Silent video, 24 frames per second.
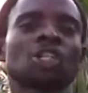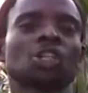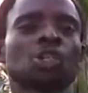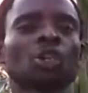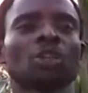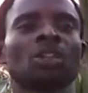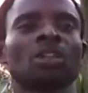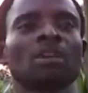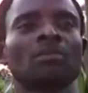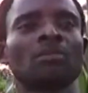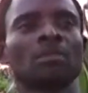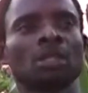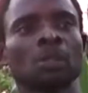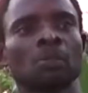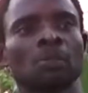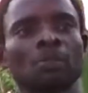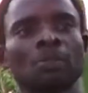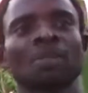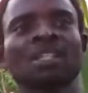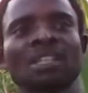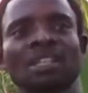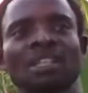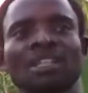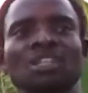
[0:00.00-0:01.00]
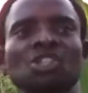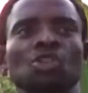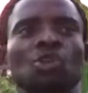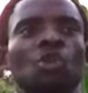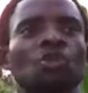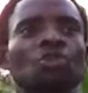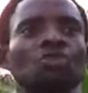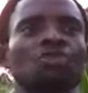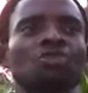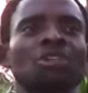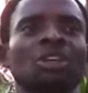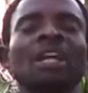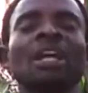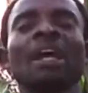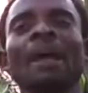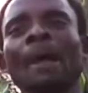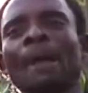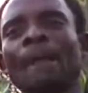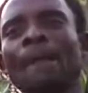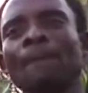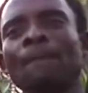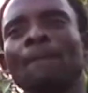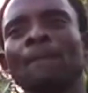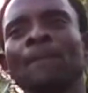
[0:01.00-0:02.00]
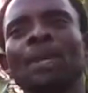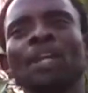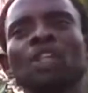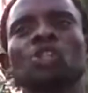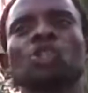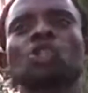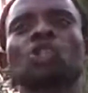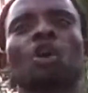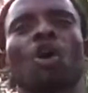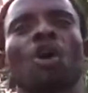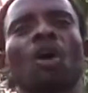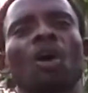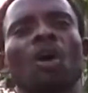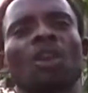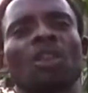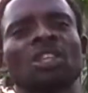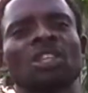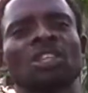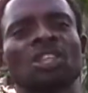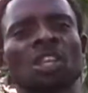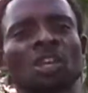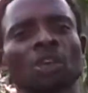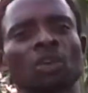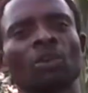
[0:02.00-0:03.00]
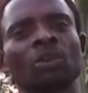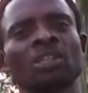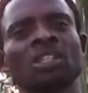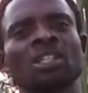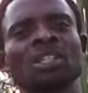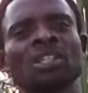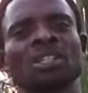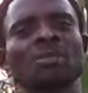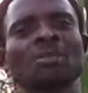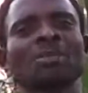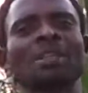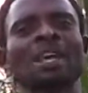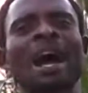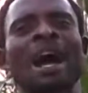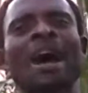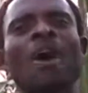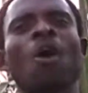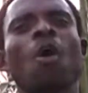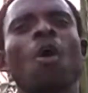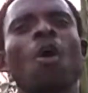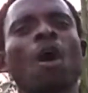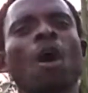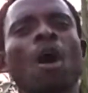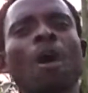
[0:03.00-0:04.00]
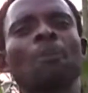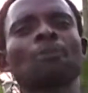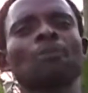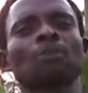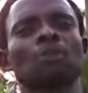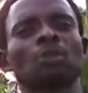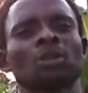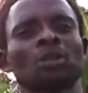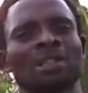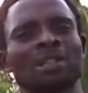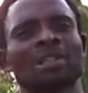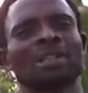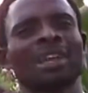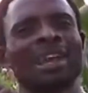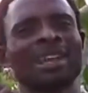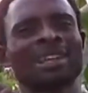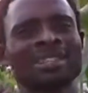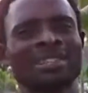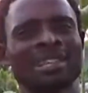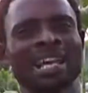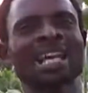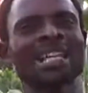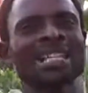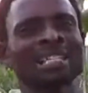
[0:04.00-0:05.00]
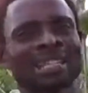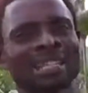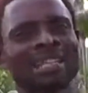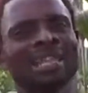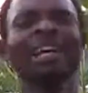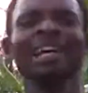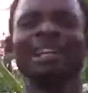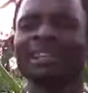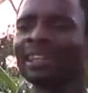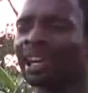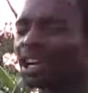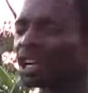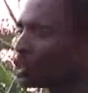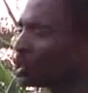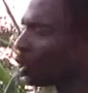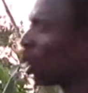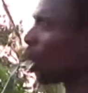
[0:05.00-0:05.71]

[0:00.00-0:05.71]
sure there is peace in this country. Make sure all the security teams are up to their task. There is